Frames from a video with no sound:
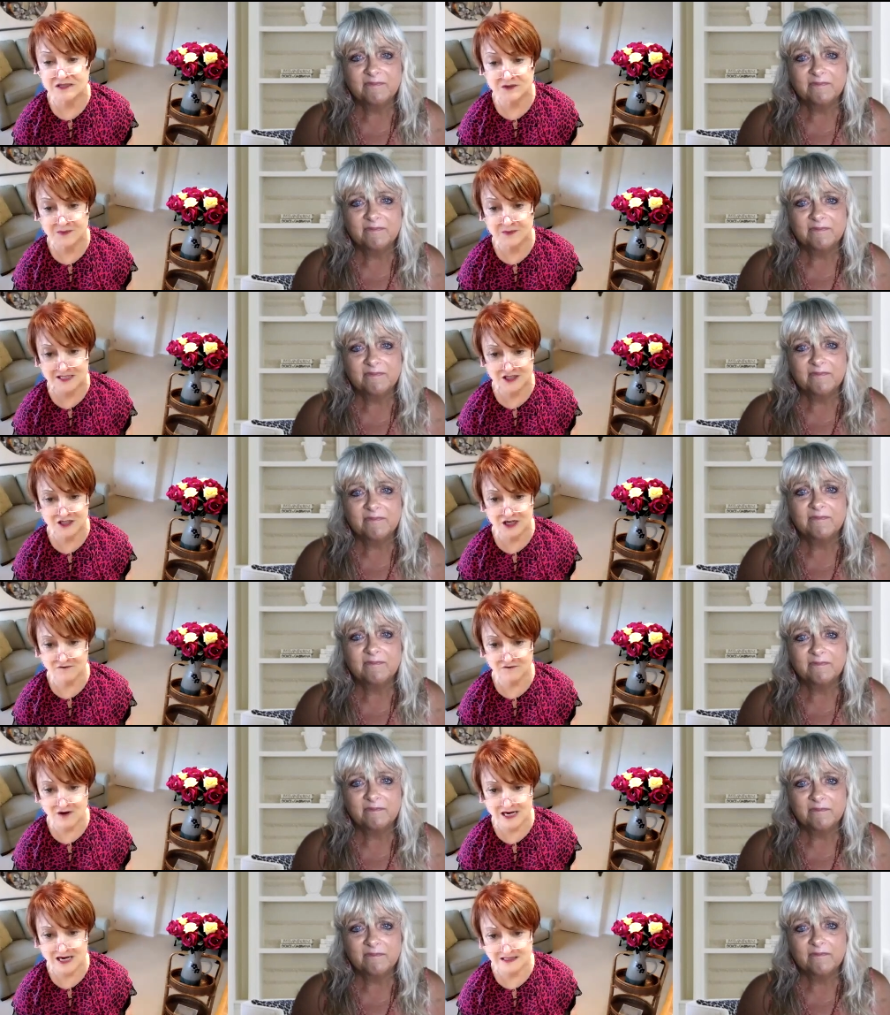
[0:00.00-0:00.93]
Speaker 1: domestic
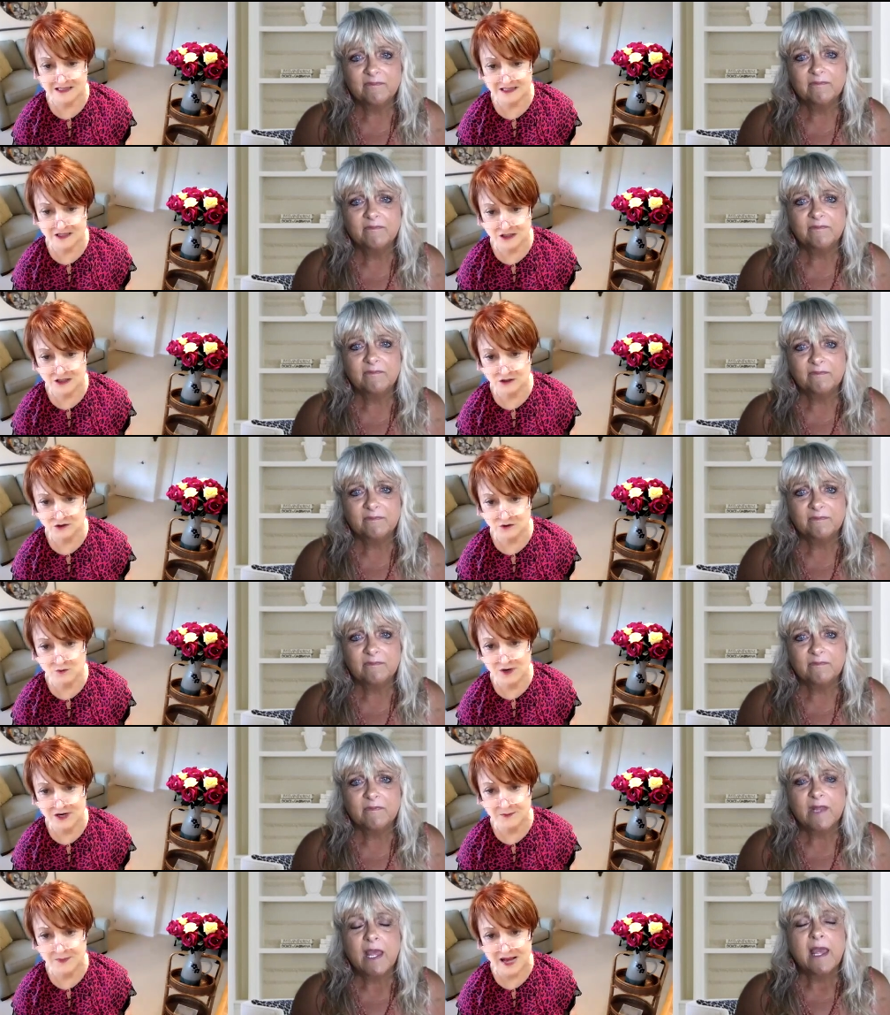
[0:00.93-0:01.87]
violence you
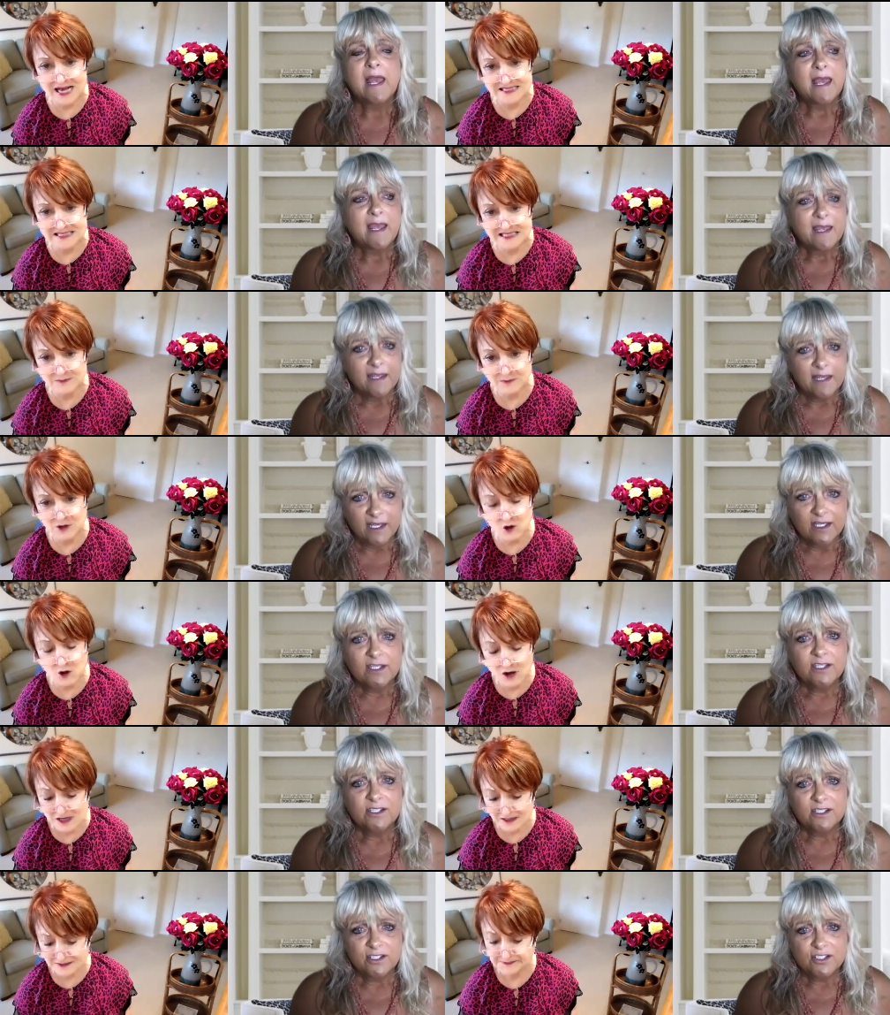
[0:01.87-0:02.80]
want to pass them
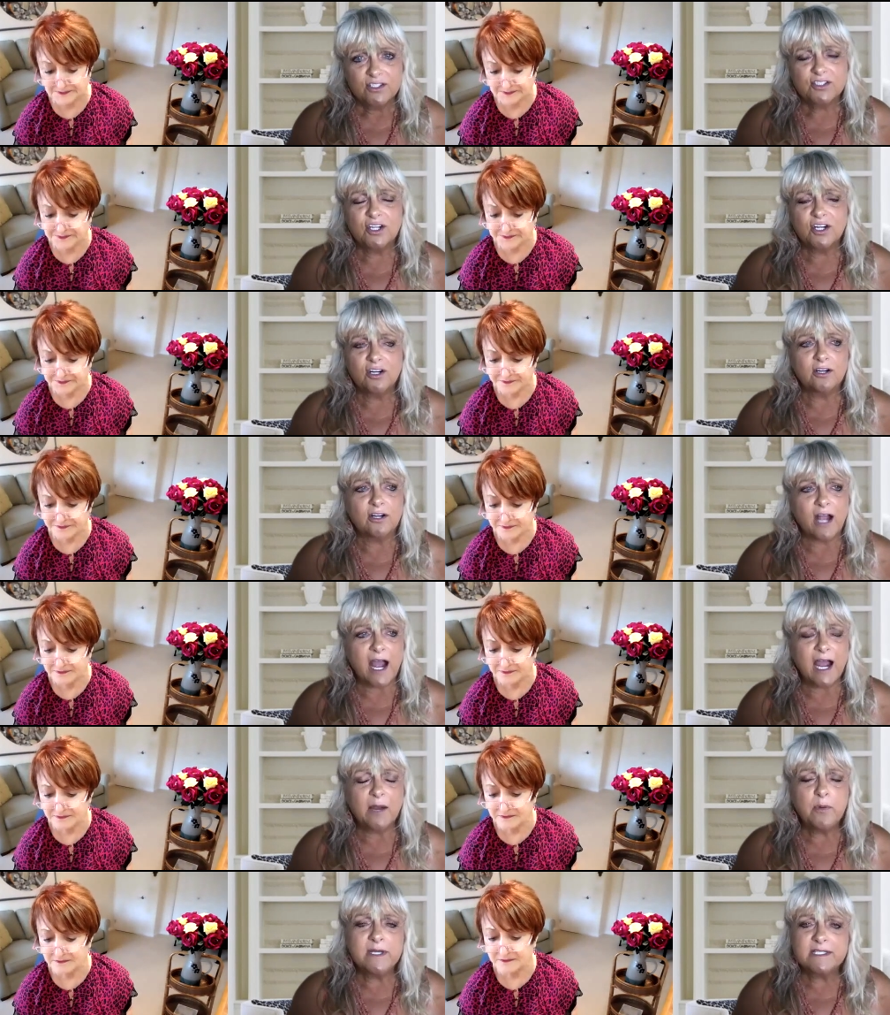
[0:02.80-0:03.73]
along Sure.
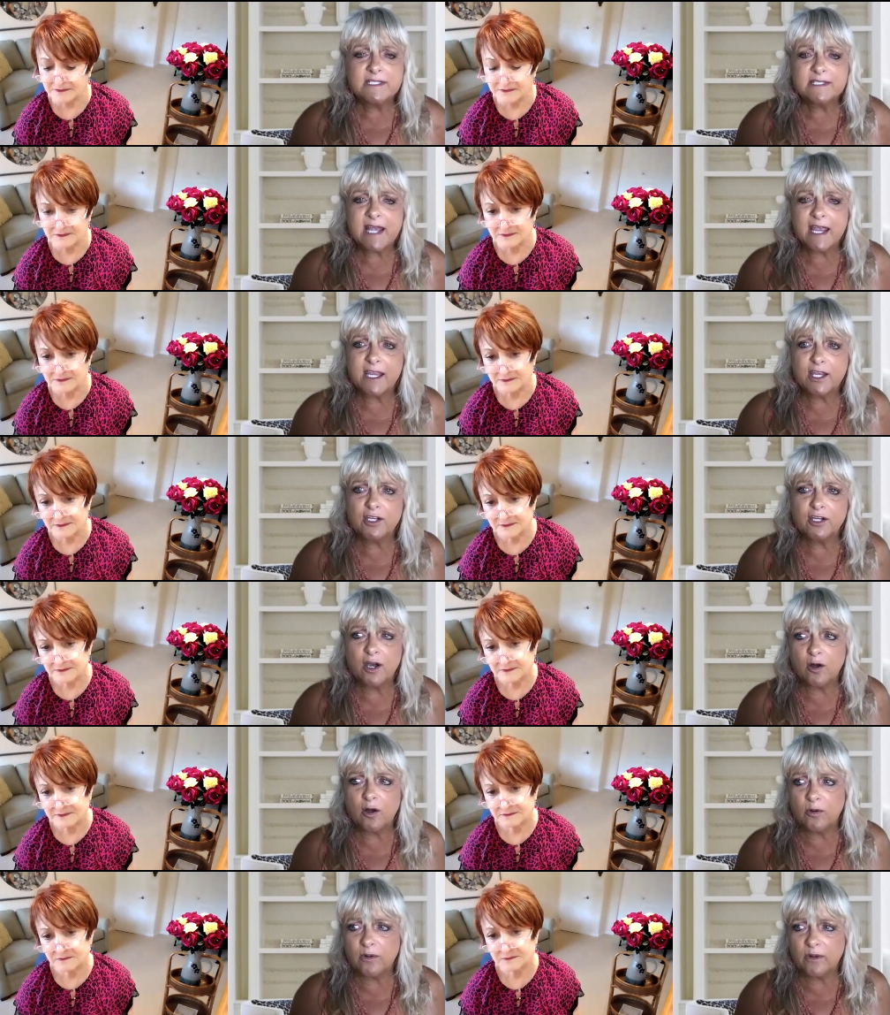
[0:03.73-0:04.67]
I would
Speaker 2: say, you
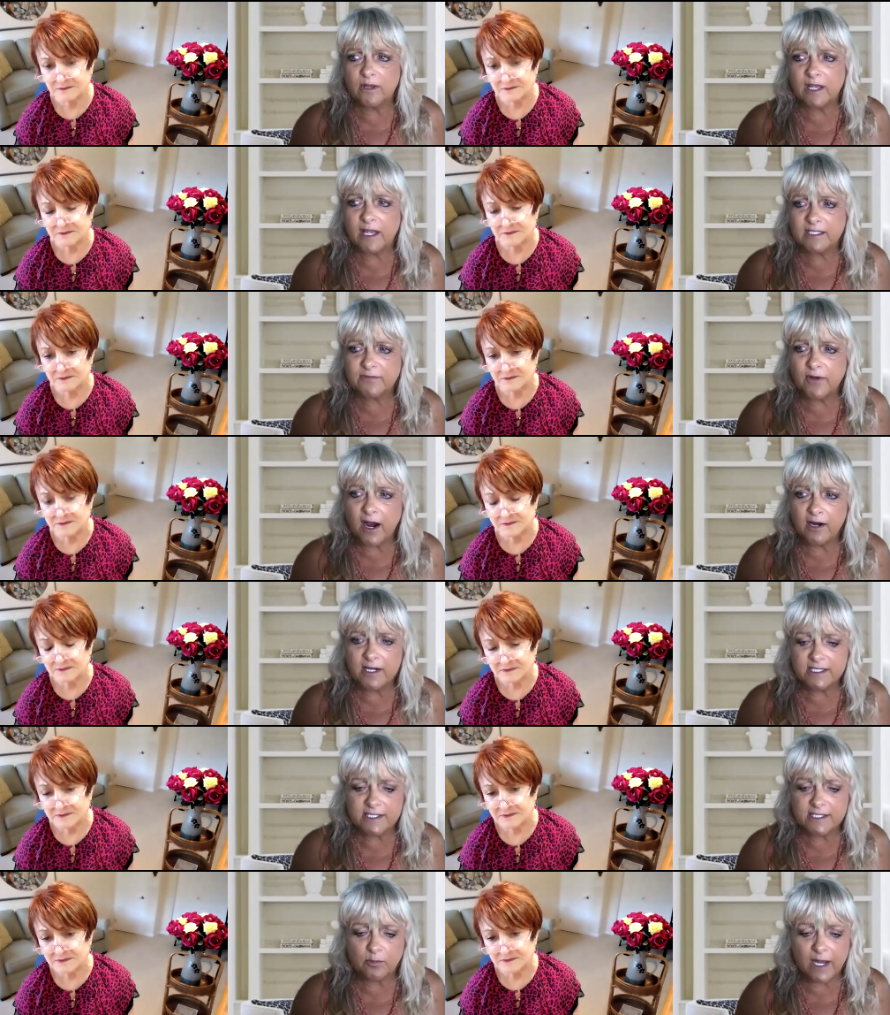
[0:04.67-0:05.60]
know, as far
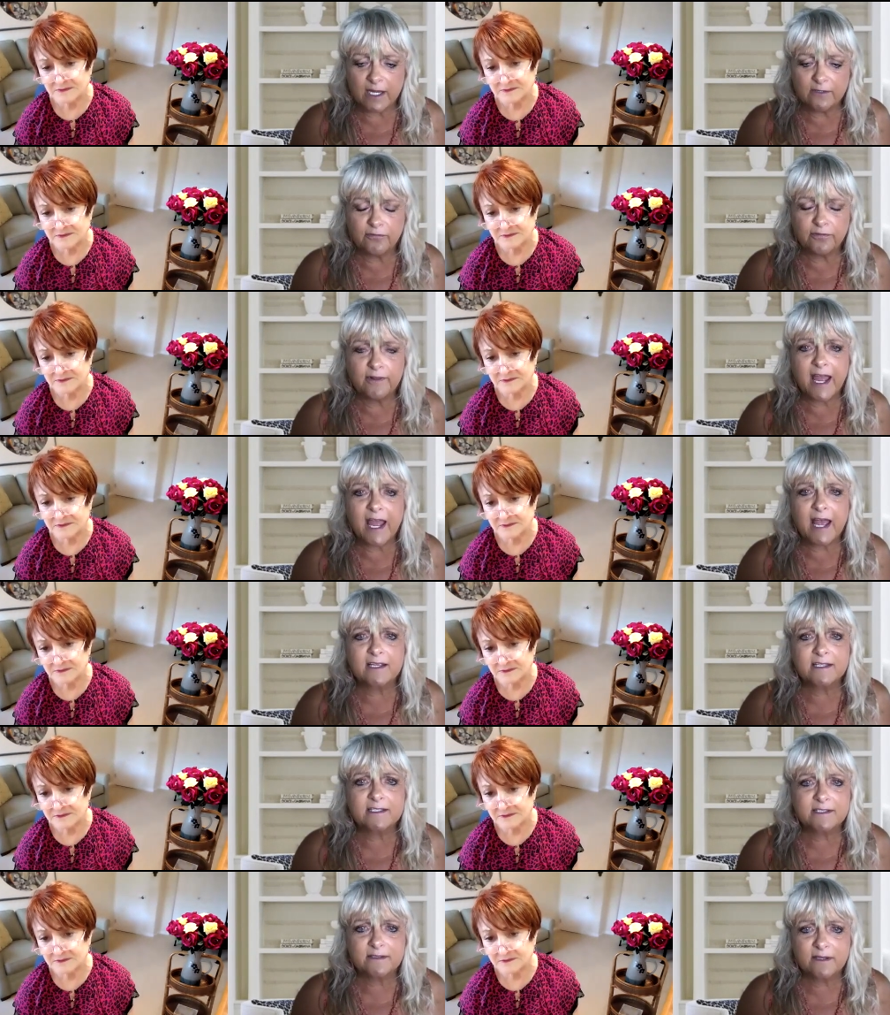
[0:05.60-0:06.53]
as the red
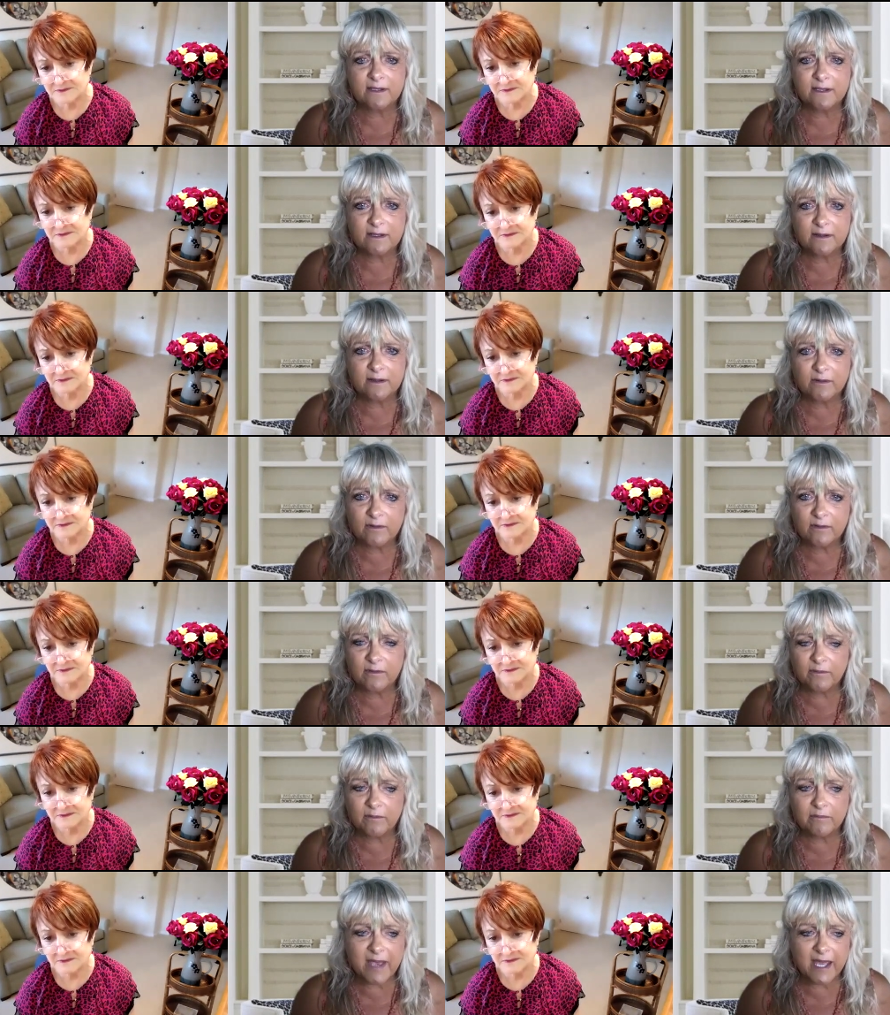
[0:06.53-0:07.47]
flags,
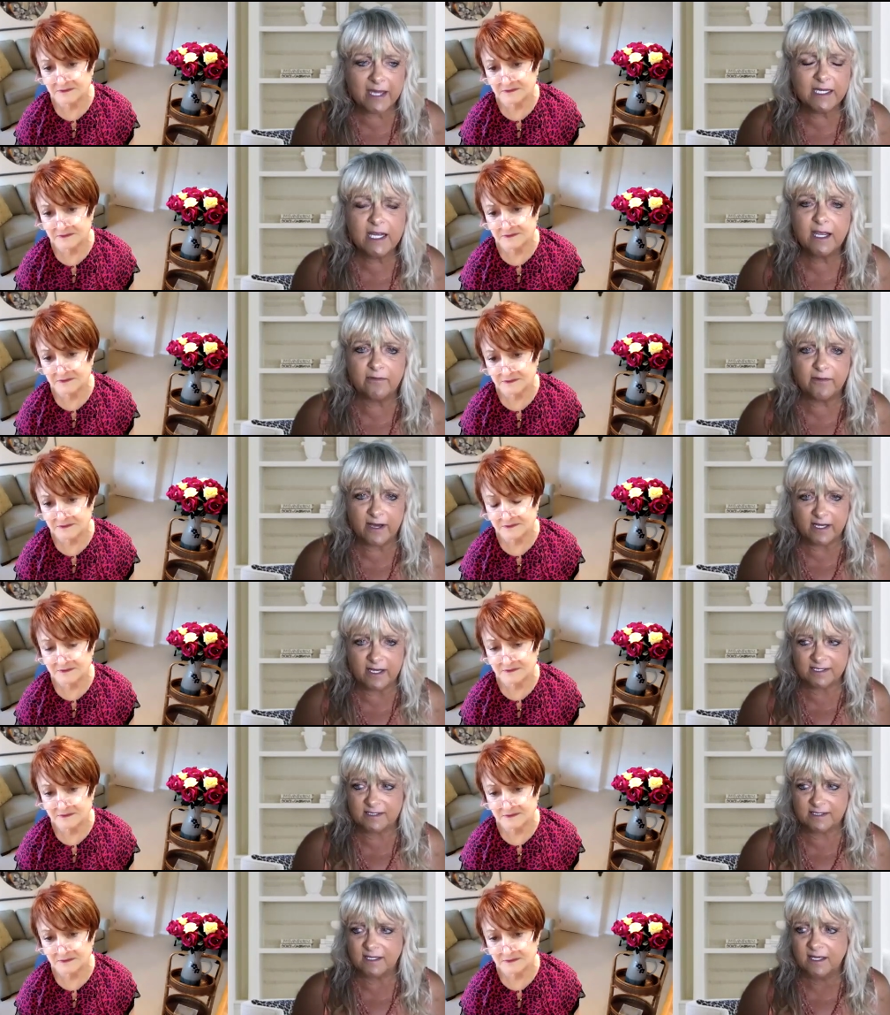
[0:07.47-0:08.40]
many of
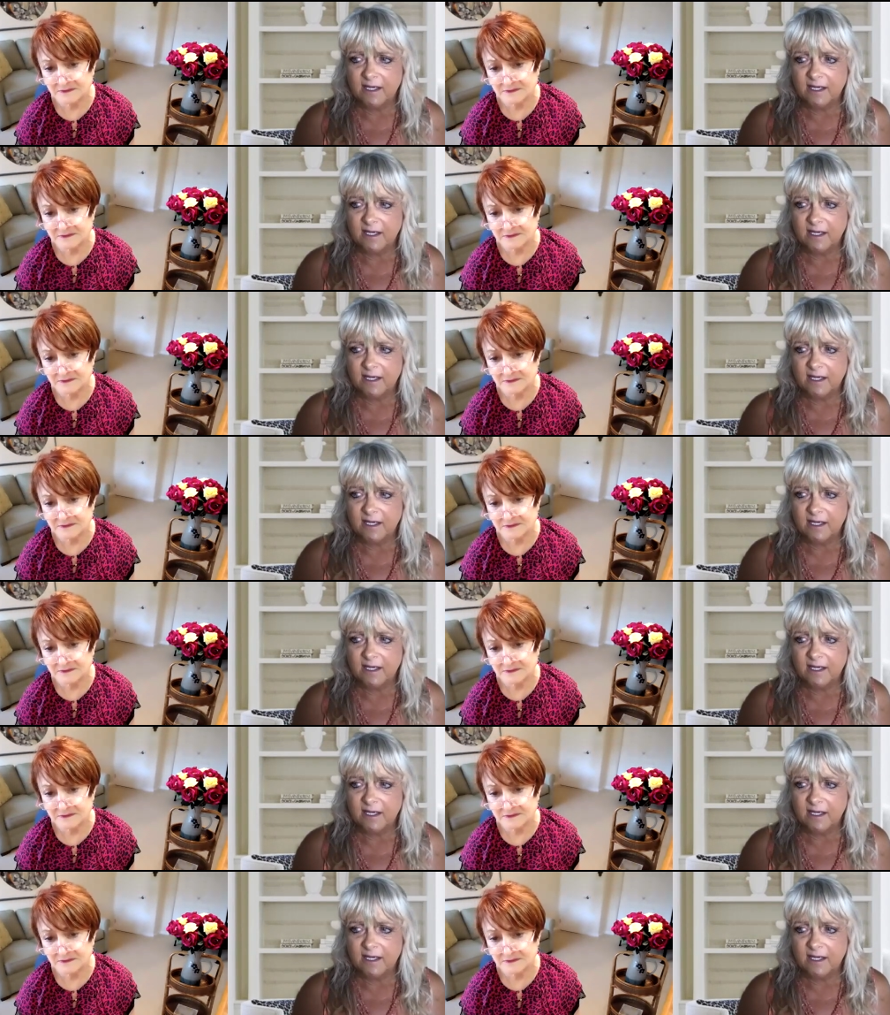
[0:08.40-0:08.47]
us